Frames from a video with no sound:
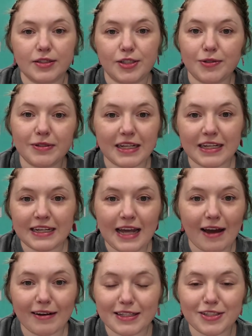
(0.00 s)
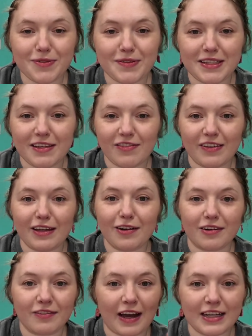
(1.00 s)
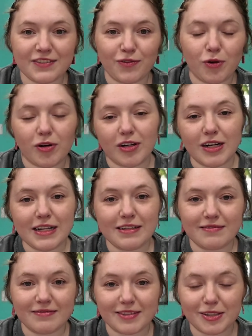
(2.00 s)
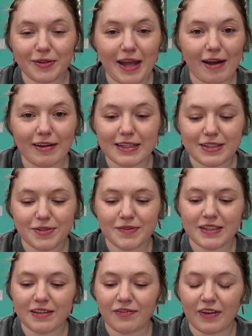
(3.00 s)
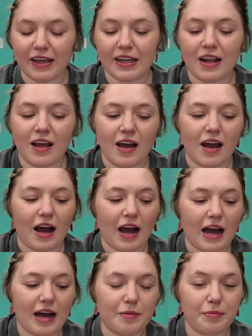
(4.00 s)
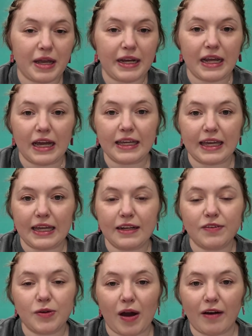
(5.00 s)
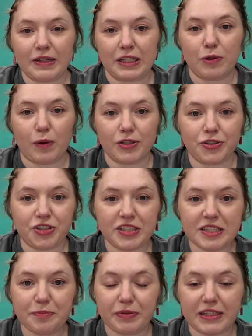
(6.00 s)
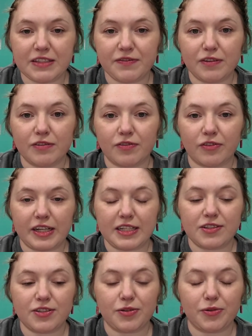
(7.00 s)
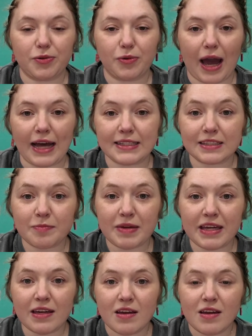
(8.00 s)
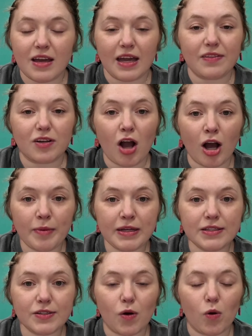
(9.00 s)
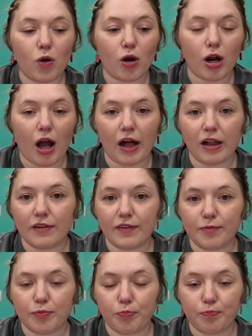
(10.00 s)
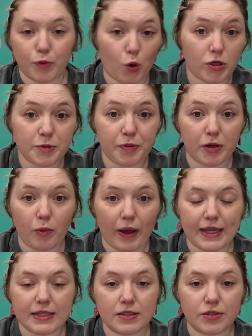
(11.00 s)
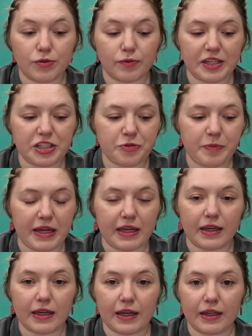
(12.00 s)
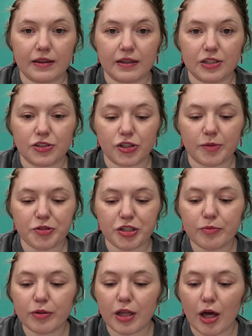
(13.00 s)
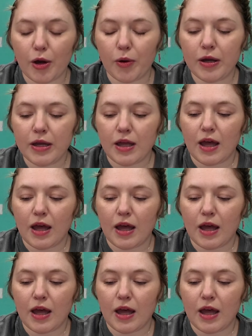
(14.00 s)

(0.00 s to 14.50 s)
tune in and out as you see fit, or fast forward and slow down as you see fit. And again, if you have any questions, please feel free to ask me in the comments, or I'll of course put ways to reach me in the description below.